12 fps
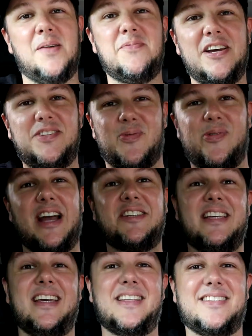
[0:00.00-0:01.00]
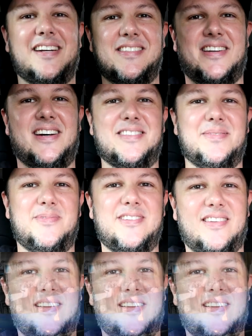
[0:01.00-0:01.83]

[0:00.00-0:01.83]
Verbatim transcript: update you when we actually get to Toxic Customs.